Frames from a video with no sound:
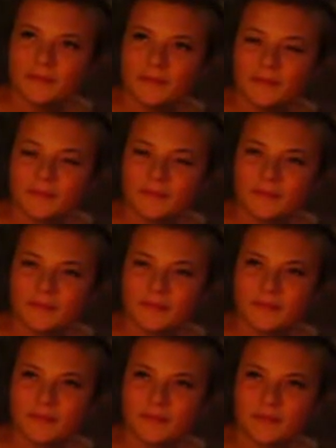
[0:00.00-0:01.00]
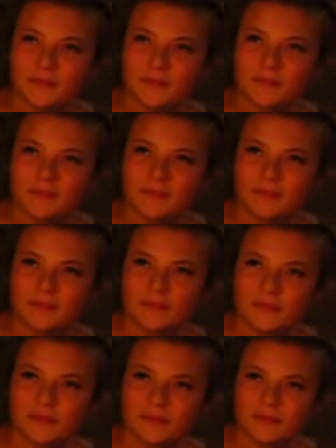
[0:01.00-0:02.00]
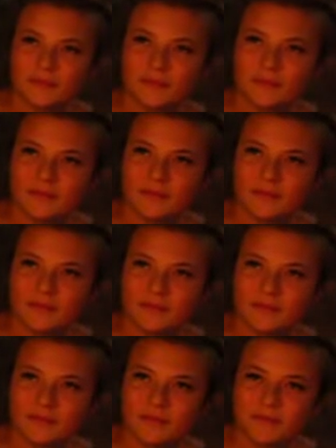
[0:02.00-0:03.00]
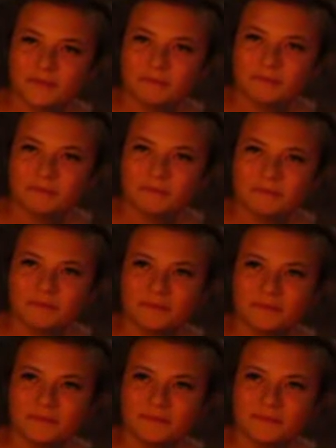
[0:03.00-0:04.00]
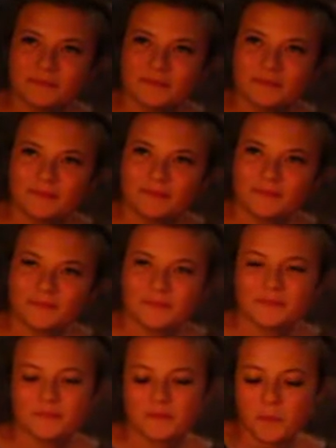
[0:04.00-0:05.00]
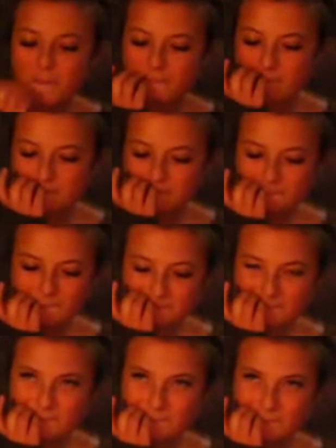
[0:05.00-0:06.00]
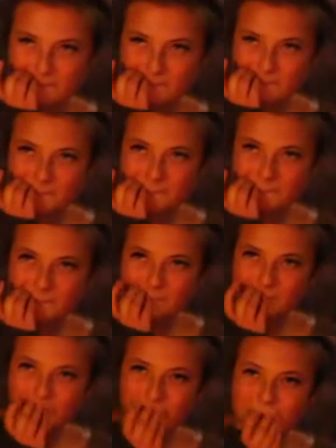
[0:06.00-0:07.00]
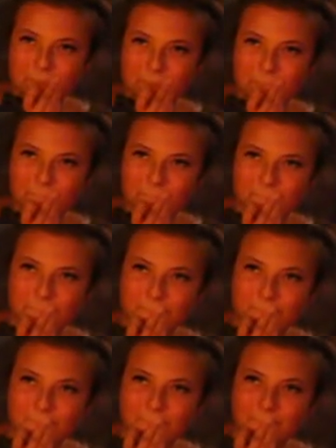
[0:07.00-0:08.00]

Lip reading: (not speaking)